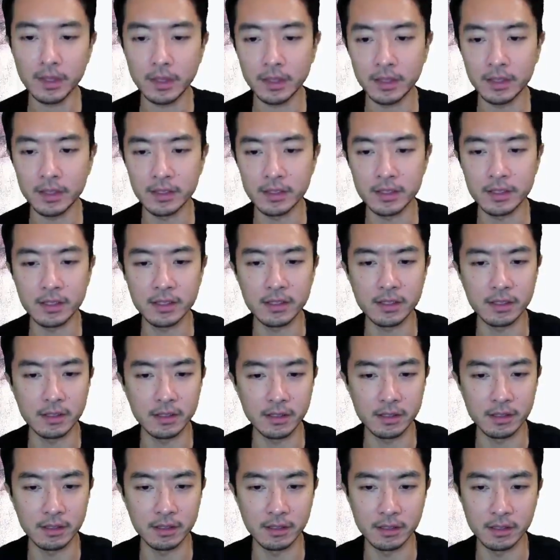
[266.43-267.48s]

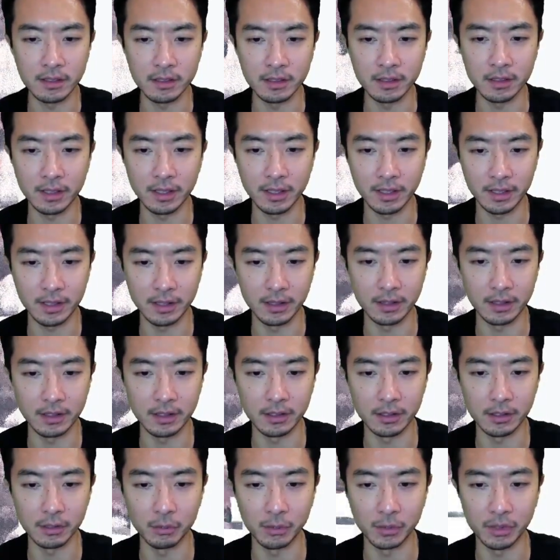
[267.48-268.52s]
consistency and
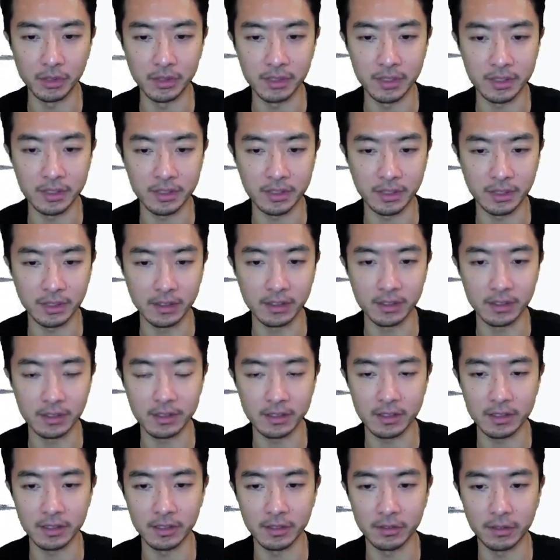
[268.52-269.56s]
the
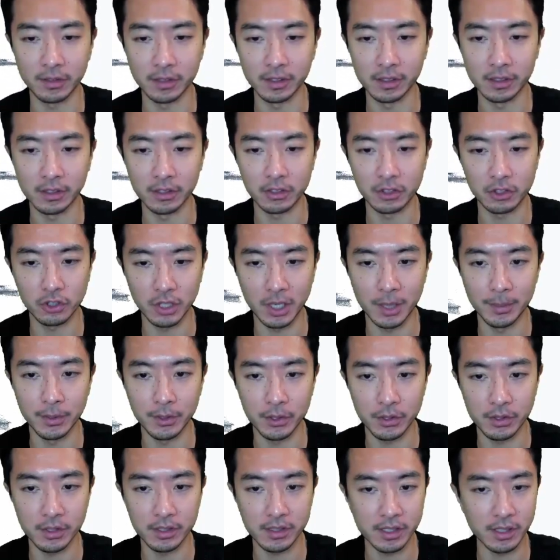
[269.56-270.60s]
realisticness of the
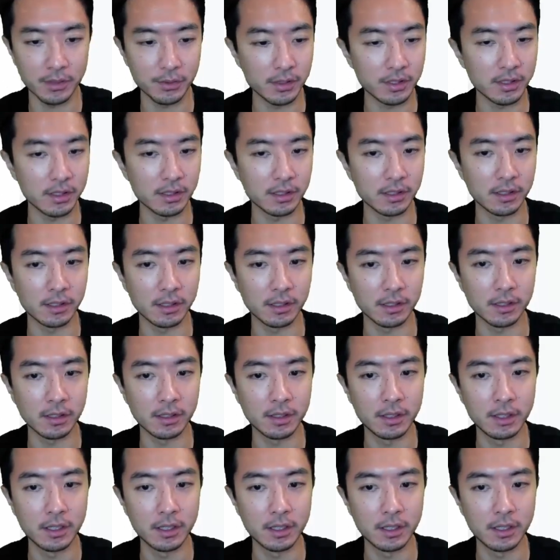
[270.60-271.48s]
geometries that we see here.